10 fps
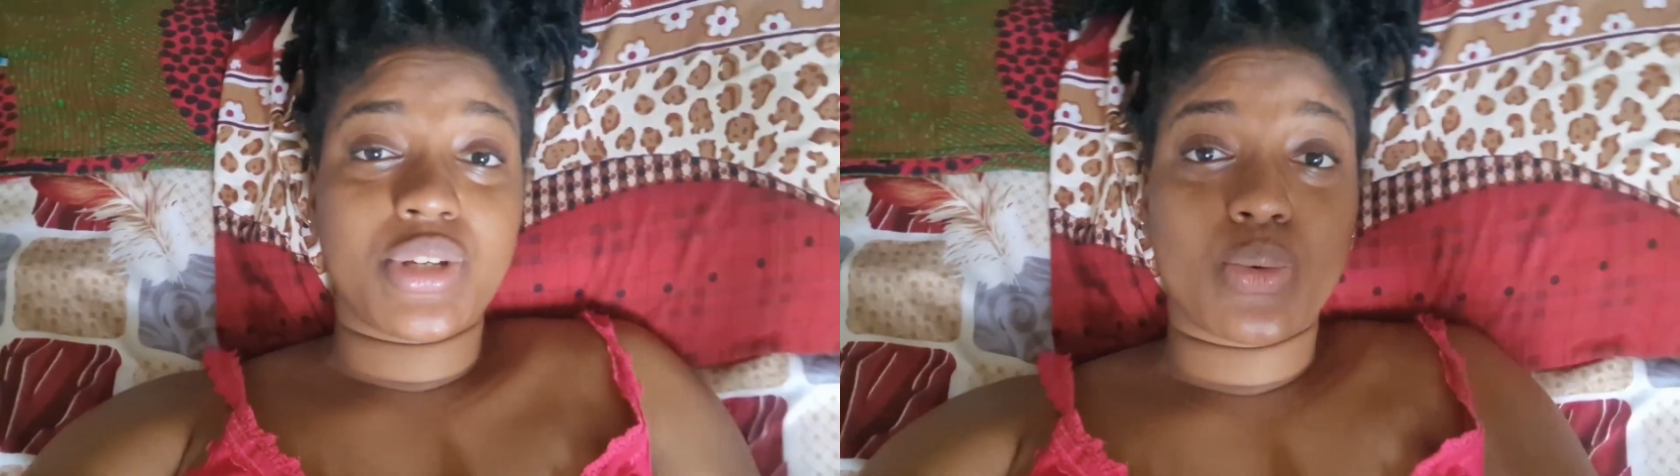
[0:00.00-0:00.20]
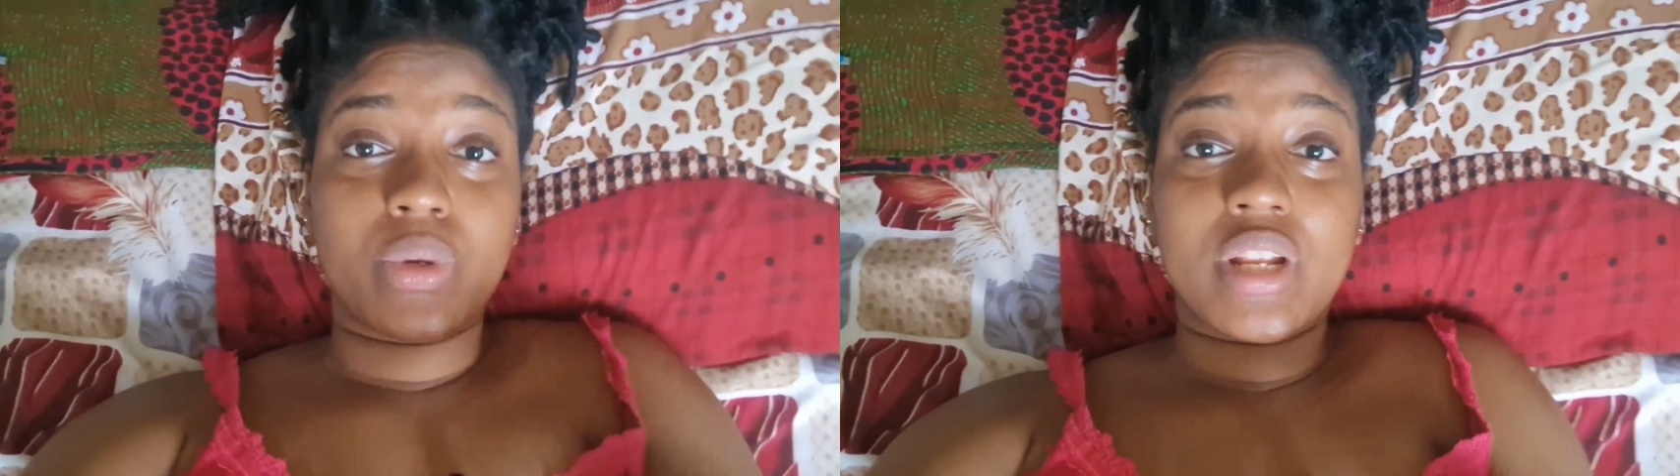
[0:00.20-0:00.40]

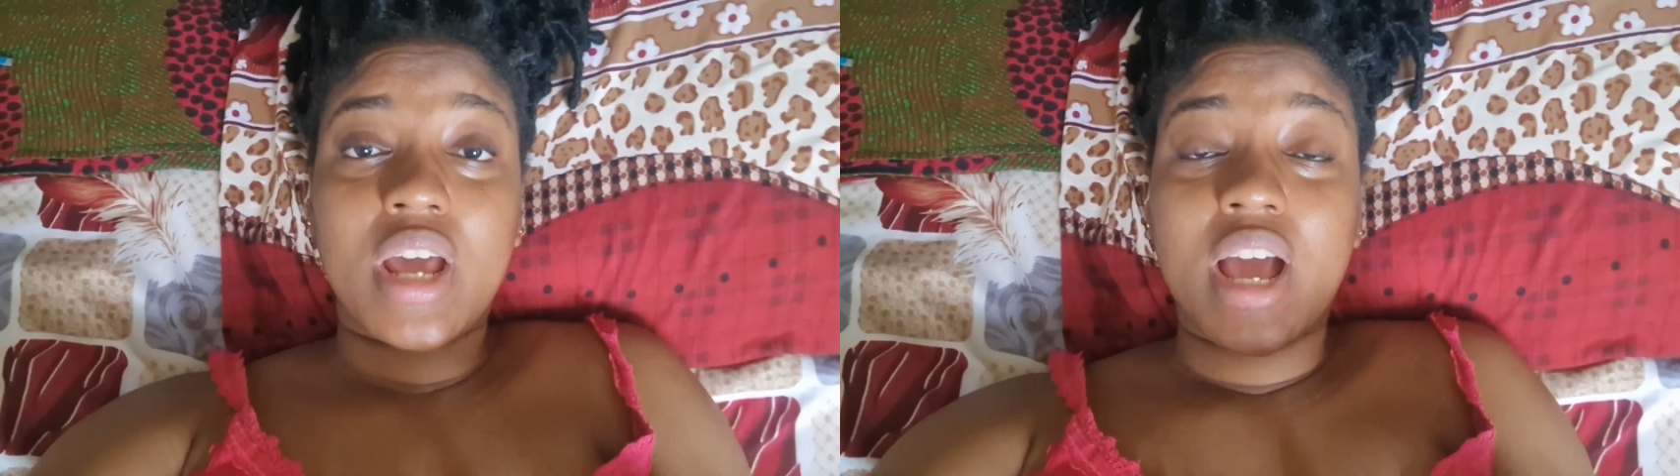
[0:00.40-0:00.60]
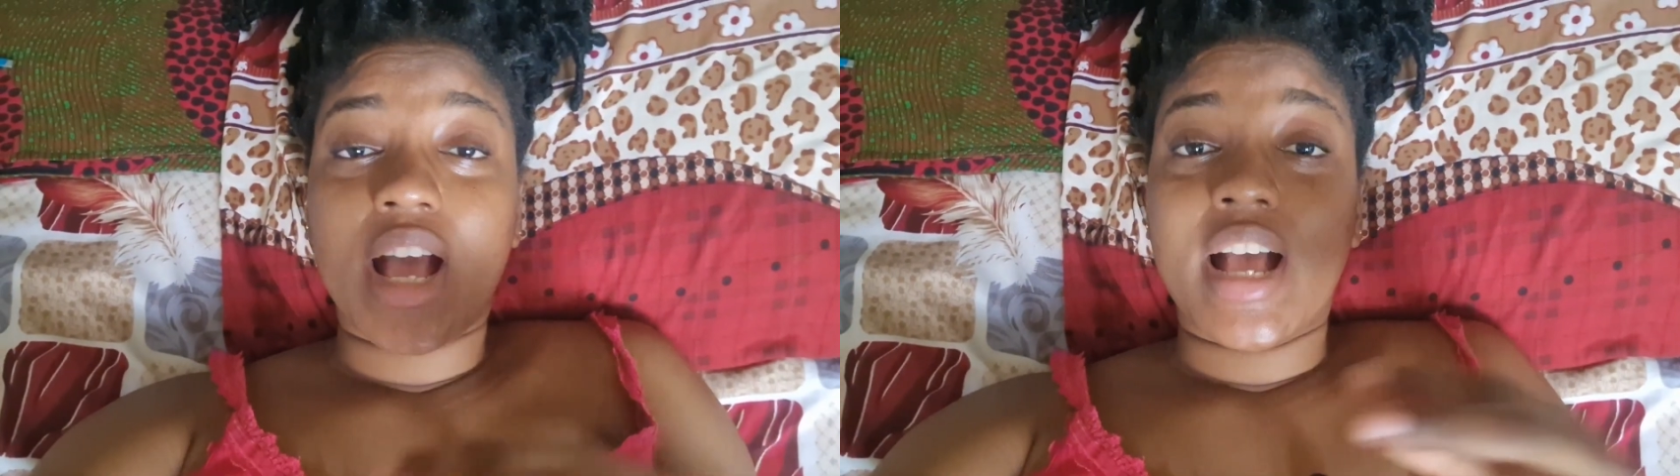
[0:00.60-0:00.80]
deal with
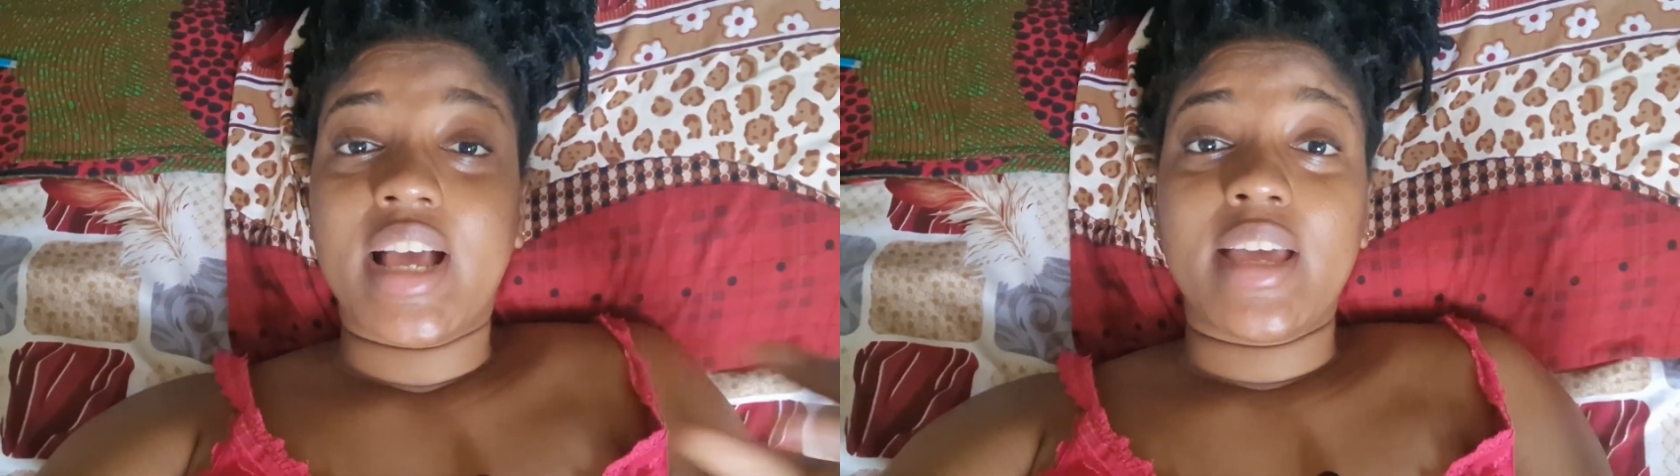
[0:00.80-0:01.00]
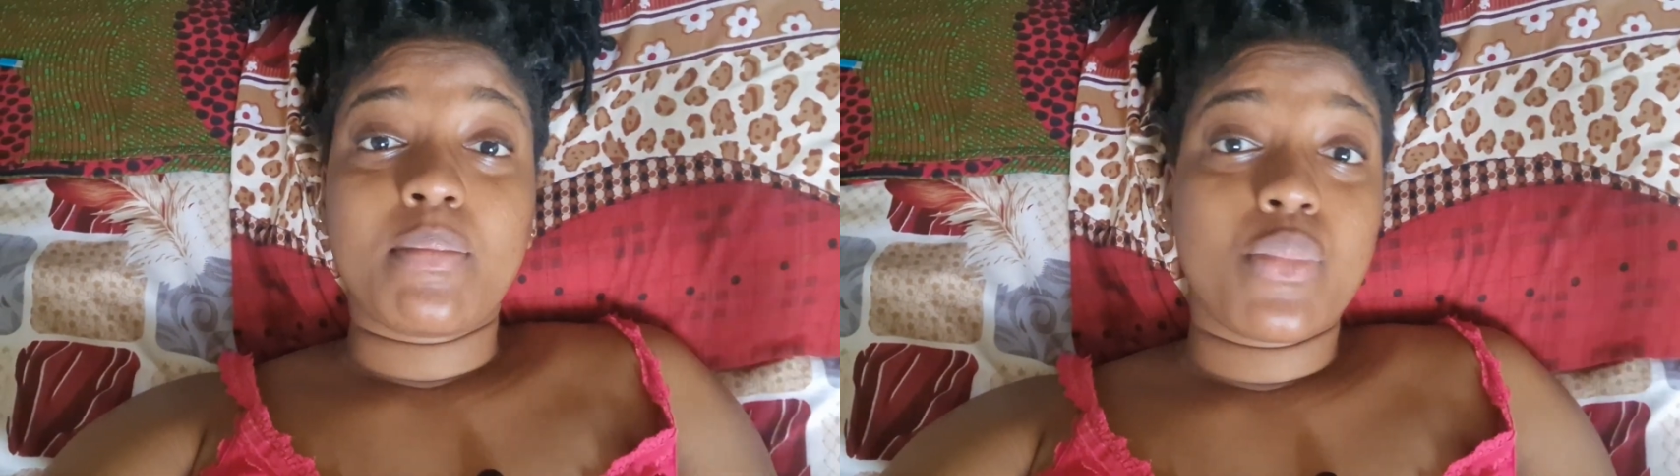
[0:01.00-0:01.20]

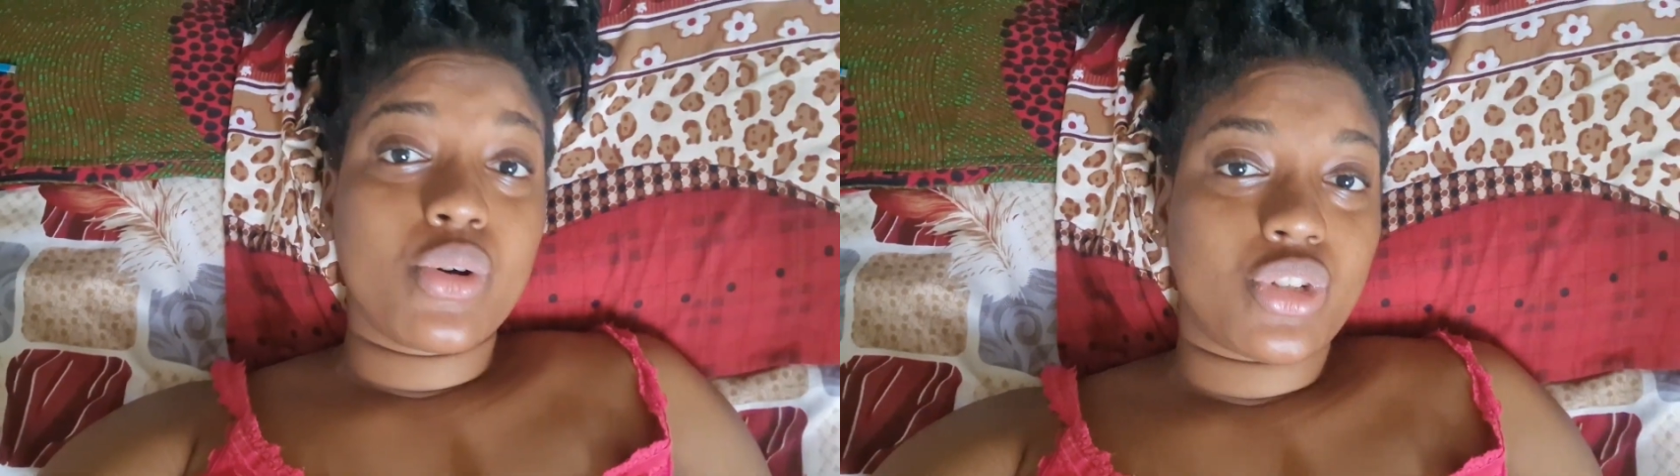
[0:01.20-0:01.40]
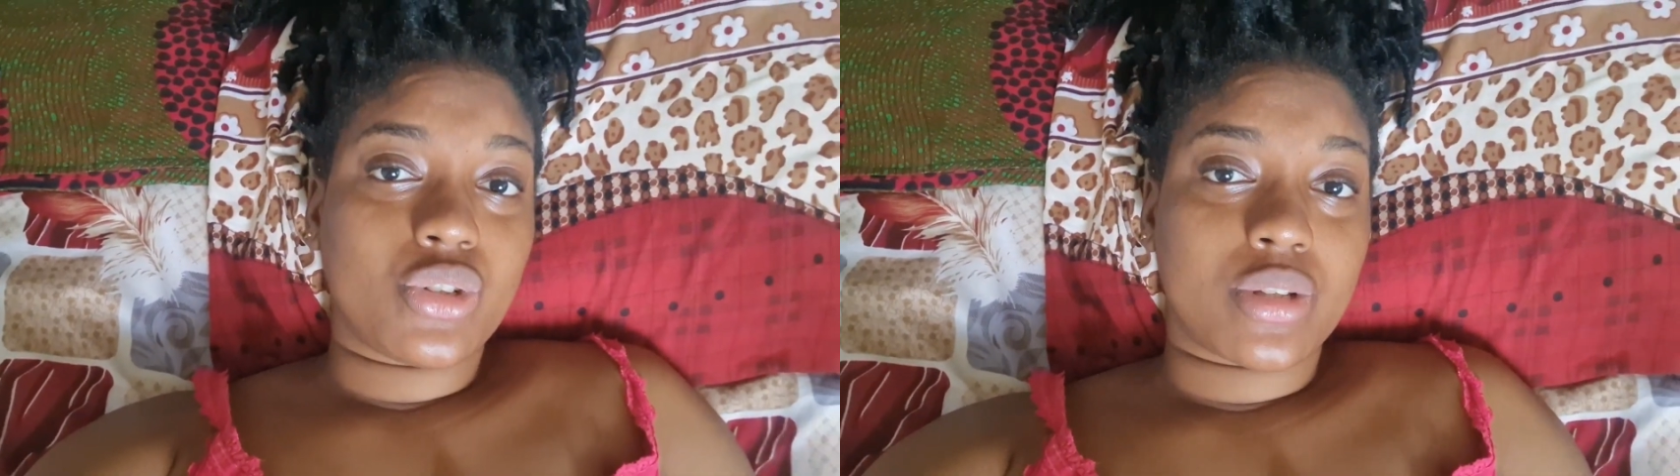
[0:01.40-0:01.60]

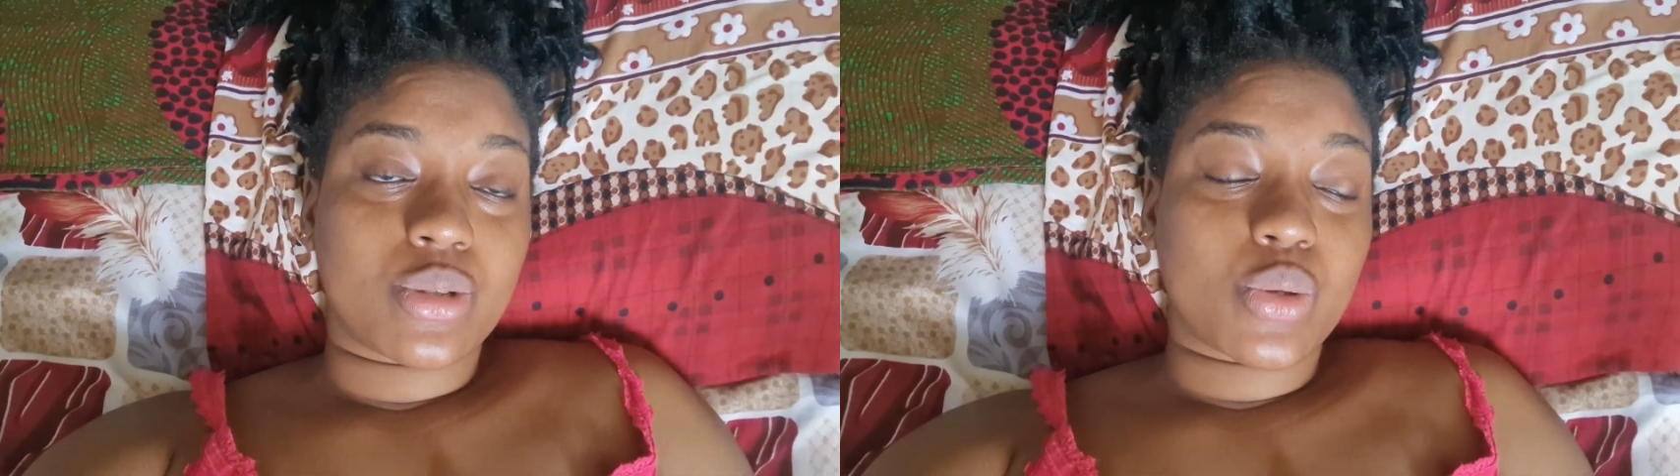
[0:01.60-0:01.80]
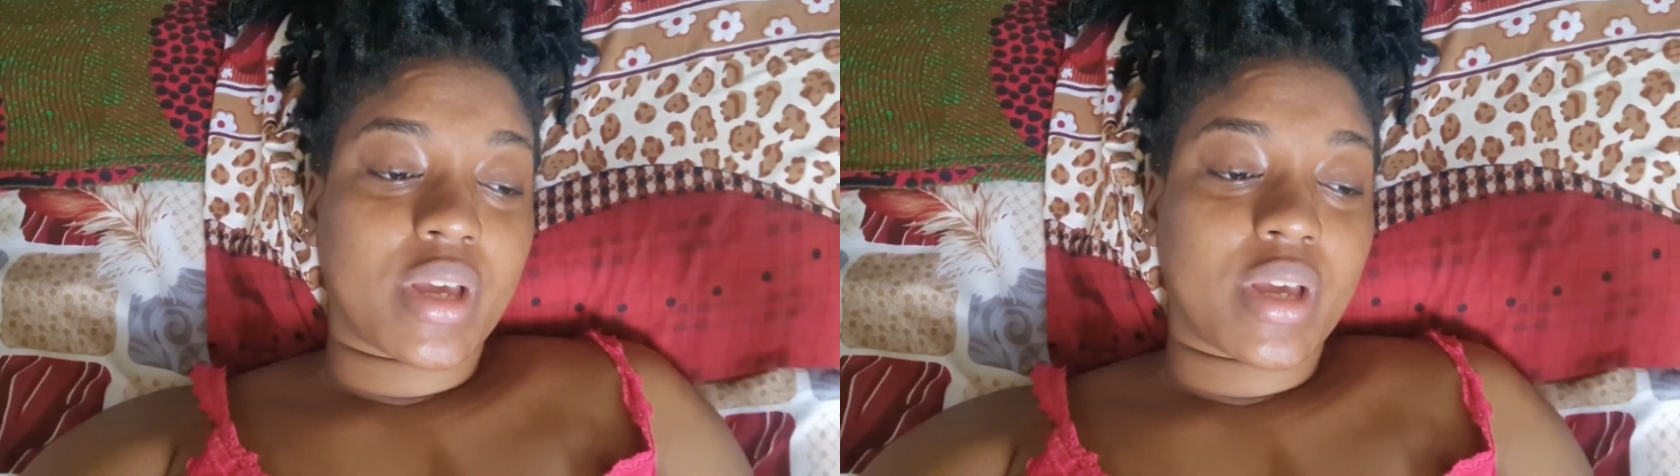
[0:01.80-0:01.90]
emotions.